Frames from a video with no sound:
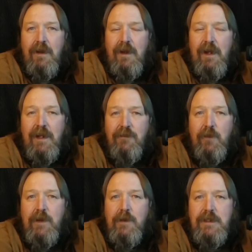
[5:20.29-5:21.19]
and a
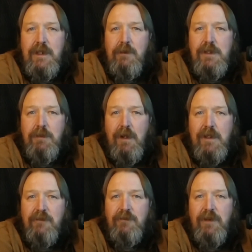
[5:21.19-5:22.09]
frequency response
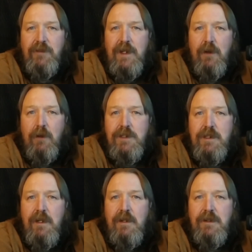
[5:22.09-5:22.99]
of 50 Hz
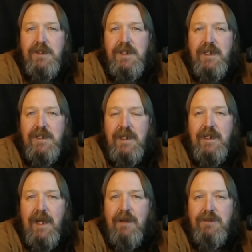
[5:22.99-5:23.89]
to
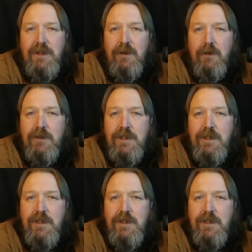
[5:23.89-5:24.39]
16,000 Hz.